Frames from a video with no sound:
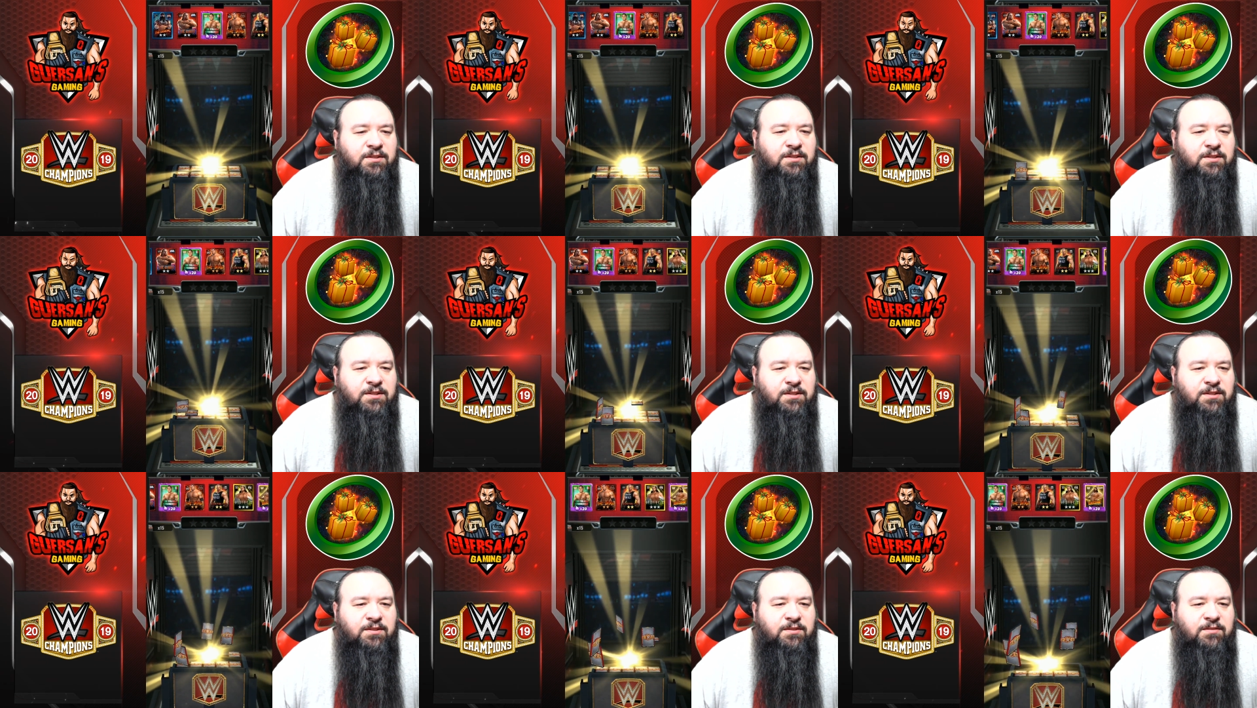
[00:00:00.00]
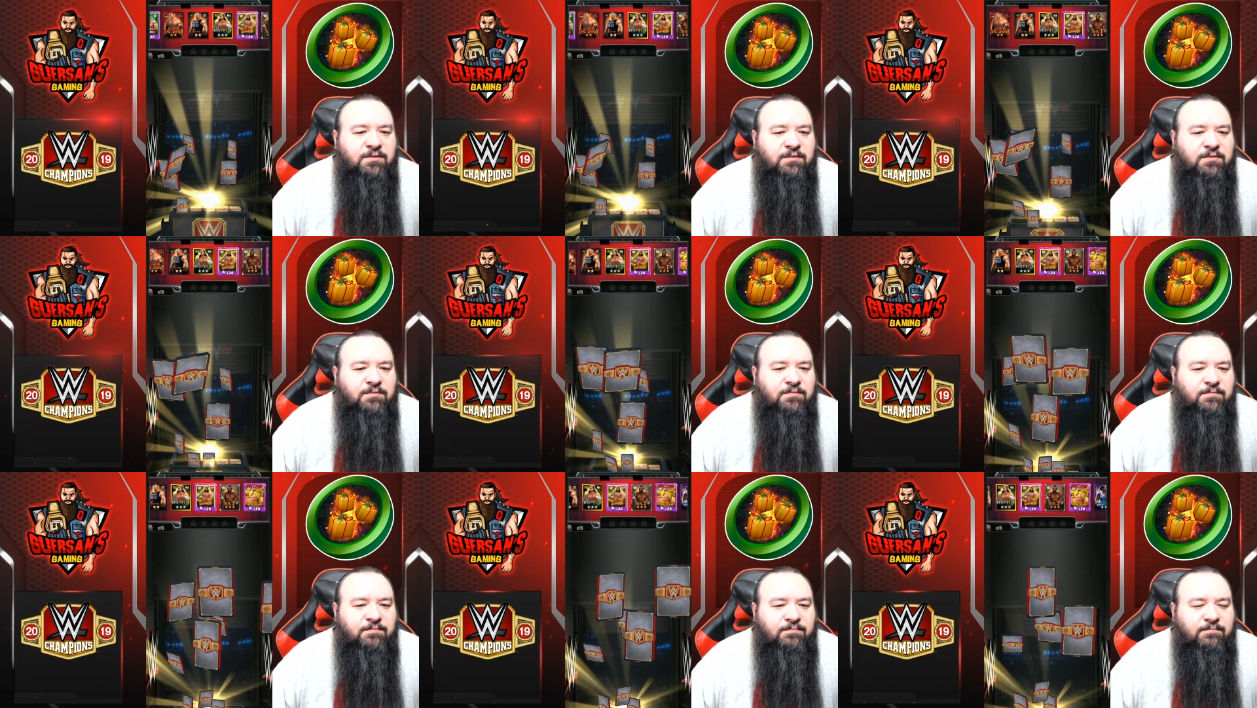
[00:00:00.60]

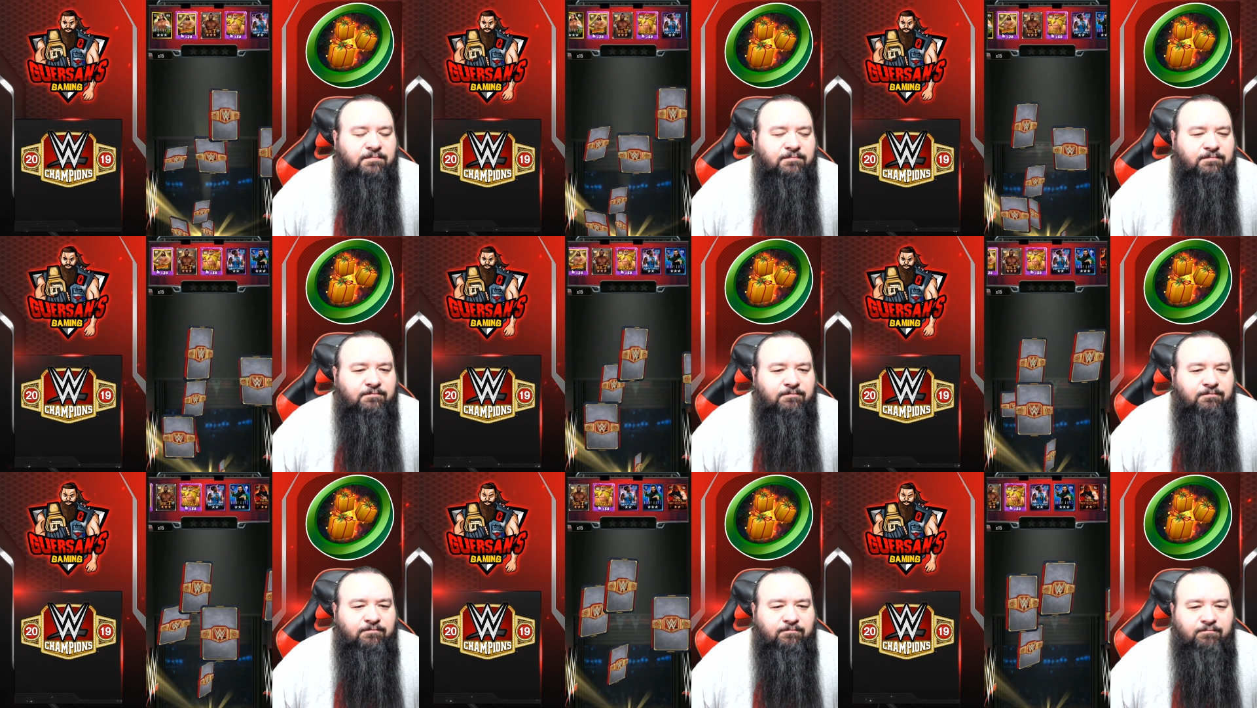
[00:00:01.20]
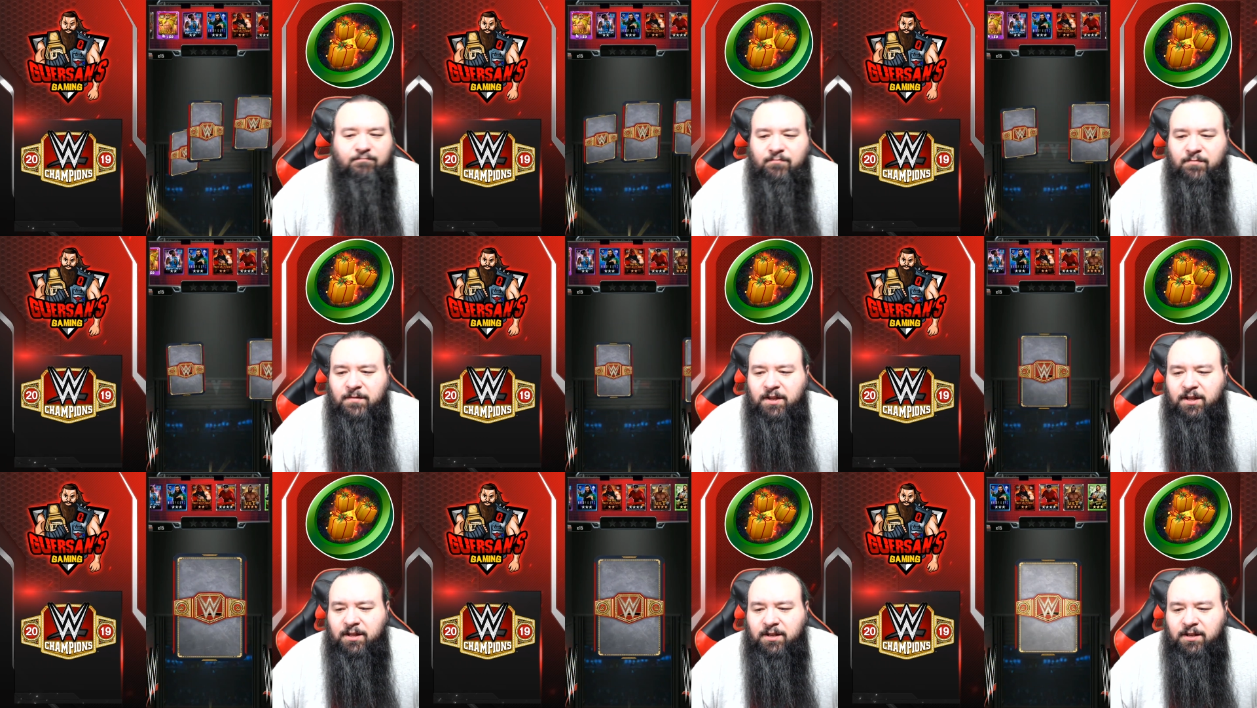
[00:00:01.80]

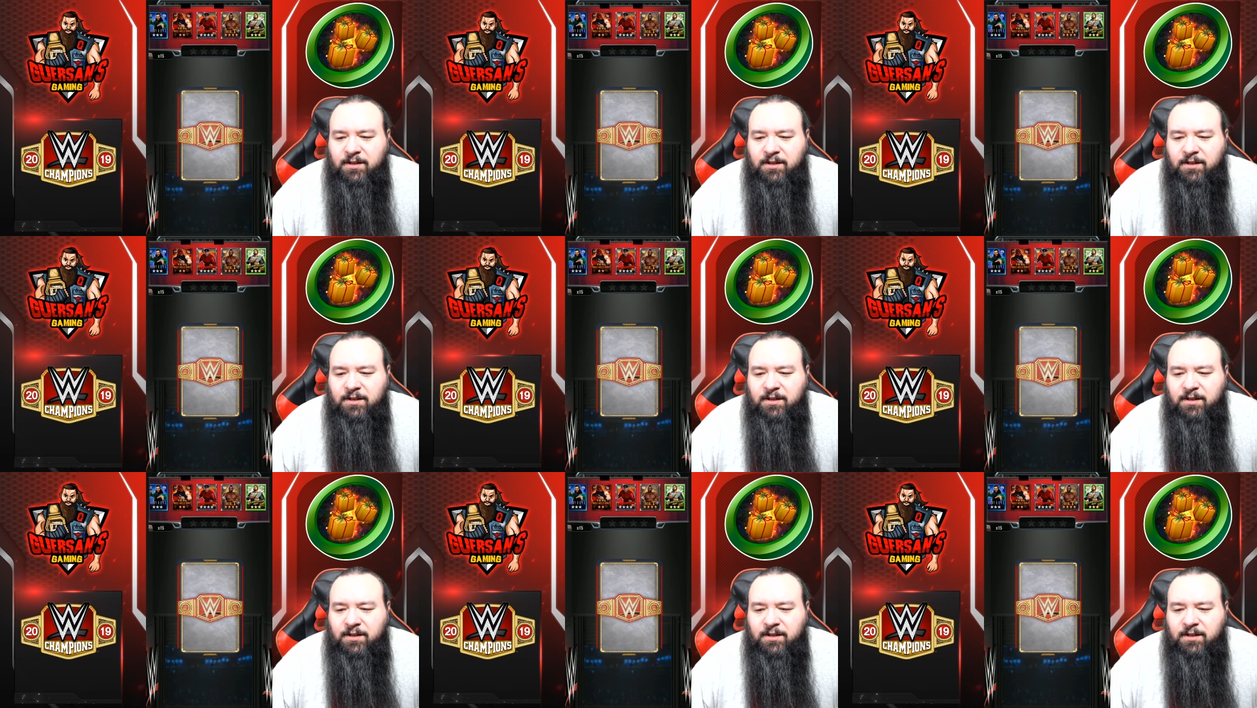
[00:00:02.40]
(no one is talking)